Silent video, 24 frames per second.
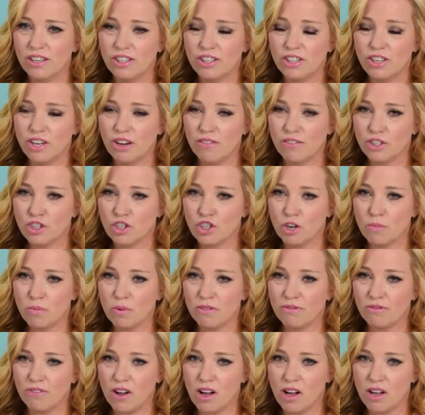You have a trip
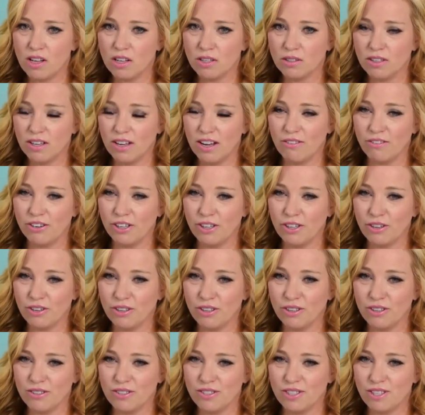and fall on every
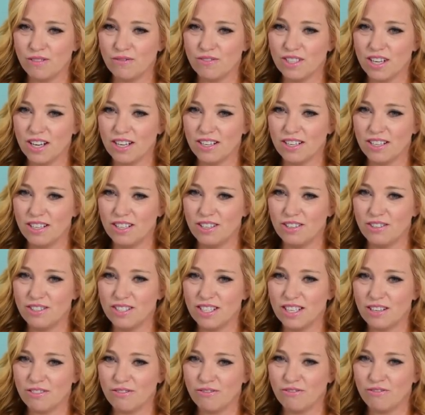cruise. You
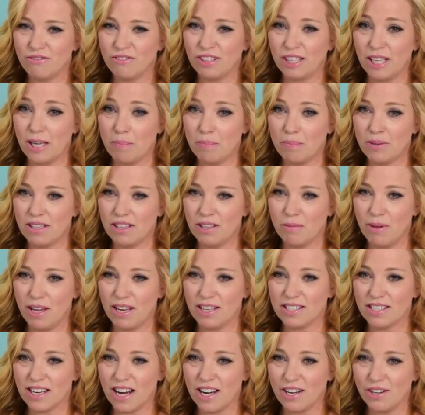did a flip in the
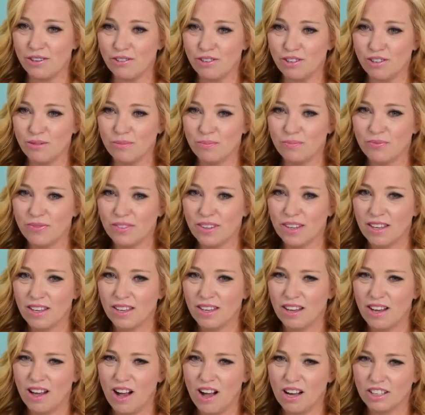main dining room,
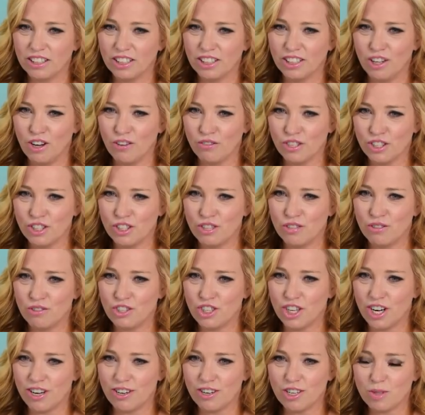hawking over 2
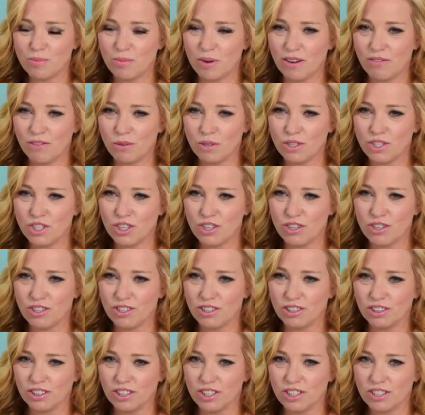chairs, but everyone turned
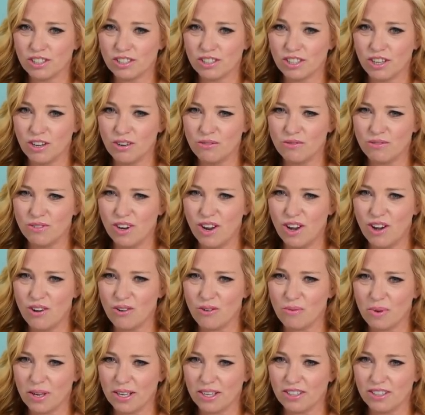and looked. Oh
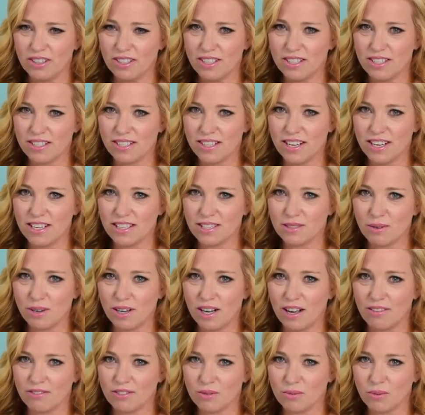no, my goodness sakes, we're
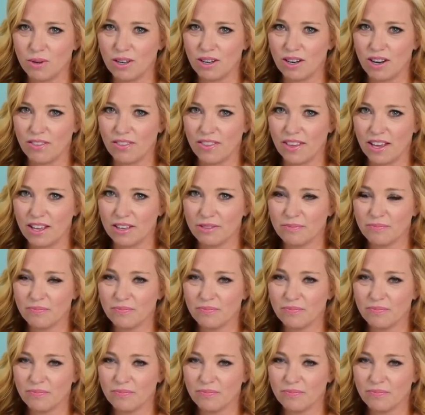gonna have to work on that.